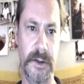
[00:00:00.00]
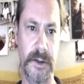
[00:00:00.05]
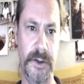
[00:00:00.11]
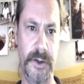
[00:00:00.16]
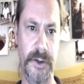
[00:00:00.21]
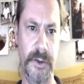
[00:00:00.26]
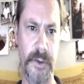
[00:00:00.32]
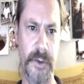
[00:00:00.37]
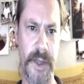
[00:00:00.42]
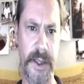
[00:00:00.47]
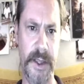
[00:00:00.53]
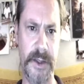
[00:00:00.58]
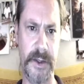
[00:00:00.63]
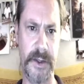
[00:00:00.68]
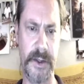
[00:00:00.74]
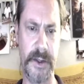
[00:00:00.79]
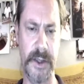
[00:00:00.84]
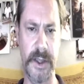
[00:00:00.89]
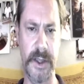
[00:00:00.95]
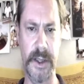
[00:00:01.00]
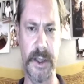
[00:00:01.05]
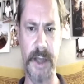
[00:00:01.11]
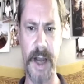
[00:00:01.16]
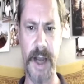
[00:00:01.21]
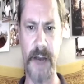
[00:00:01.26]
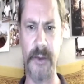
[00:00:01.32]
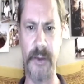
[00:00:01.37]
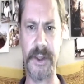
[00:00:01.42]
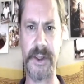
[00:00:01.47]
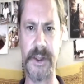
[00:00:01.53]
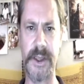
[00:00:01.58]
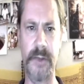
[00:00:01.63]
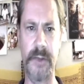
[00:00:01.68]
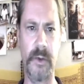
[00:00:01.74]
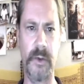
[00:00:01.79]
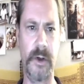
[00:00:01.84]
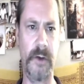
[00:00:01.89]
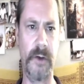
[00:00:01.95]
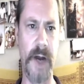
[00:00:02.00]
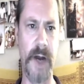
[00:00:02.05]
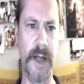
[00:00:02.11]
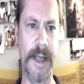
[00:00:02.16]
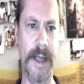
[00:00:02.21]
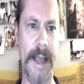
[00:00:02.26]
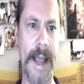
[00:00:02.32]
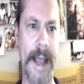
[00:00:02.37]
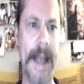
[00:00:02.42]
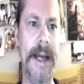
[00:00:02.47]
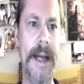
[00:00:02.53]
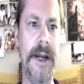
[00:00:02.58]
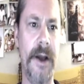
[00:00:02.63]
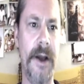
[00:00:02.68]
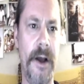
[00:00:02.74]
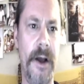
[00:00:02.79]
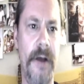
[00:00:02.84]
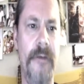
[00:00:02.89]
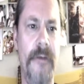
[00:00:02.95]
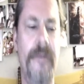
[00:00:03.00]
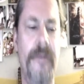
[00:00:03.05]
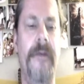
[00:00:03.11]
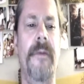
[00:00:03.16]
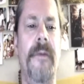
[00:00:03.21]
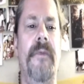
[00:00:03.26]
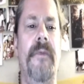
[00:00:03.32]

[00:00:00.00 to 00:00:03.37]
2 weeks, now we see we're around the end of